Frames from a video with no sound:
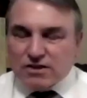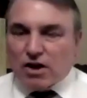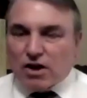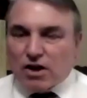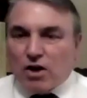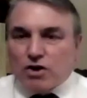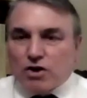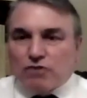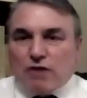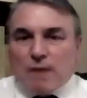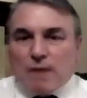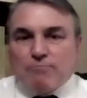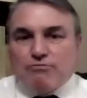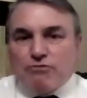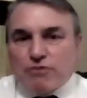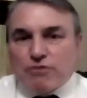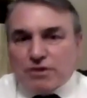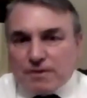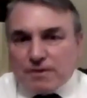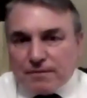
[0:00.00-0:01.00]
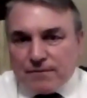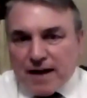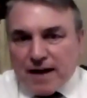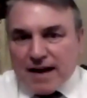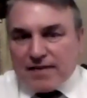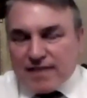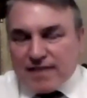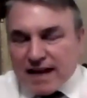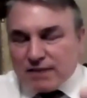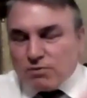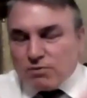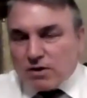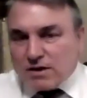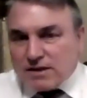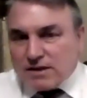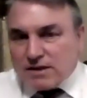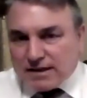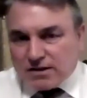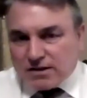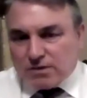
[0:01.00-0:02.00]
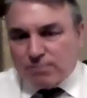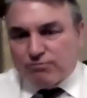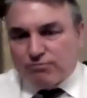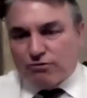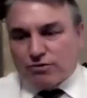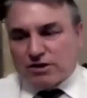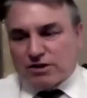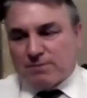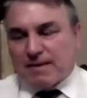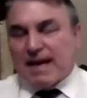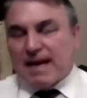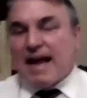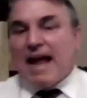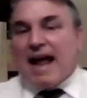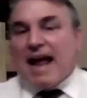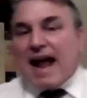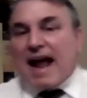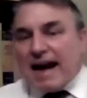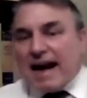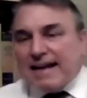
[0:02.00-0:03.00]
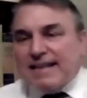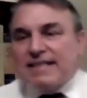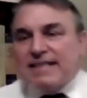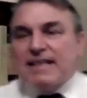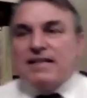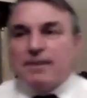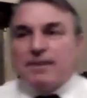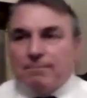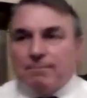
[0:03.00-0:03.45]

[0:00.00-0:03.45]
the closer I'm brought to faith. That's what Chesterton brought to me. And this is